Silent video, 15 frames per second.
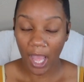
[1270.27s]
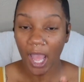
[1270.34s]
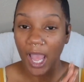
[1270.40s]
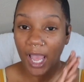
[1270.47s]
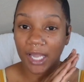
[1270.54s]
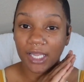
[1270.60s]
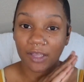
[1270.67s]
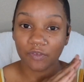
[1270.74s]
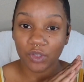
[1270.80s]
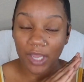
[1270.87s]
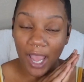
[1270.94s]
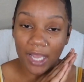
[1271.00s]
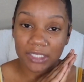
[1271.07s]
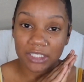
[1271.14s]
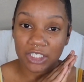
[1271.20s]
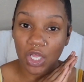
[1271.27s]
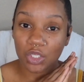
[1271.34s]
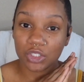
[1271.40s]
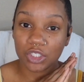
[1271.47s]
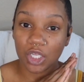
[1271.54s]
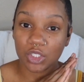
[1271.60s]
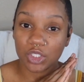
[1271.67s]
I love you guys
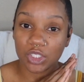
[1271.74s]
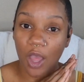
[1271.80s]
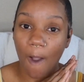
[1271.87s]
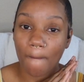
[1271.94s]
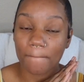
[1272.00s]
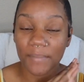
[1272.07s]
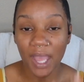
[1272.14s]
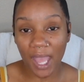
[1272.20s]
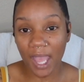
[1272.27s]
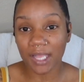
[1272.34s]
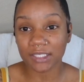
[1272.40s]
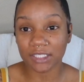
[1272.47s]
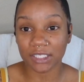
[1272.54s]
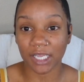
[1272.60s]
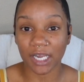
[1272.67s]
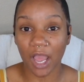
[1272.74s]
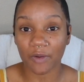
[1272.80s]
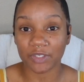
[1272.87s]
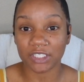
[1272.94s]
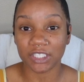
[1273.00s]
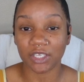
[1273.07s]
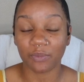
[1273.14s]
so much, and I will
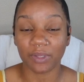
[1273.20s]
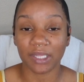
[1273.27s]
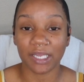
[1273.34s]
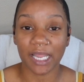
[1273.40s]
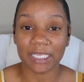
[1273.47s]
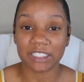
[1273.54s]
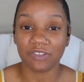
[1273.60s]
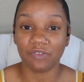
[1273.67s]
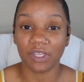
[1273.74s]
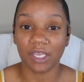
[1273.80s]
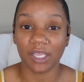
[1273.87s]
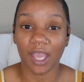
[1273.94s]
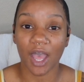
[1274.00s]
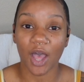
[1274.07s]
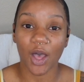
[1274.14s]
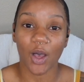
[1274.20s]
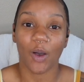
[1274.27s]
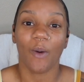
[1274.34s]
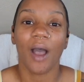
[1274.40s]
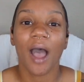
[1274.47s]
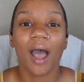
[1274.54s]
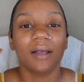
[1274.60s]
see you in the next video.
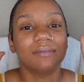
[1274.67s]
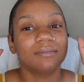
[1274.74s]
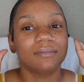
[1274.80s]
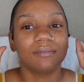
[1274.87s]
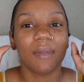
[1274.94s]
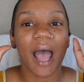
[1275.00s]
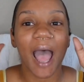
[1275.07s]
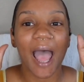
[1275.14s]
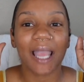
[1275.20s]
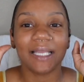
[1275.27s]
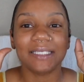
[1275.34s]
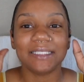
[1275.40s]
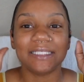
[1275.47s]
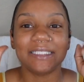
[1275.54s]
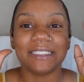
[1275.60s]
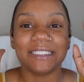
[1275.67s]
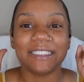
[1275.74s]
Bye.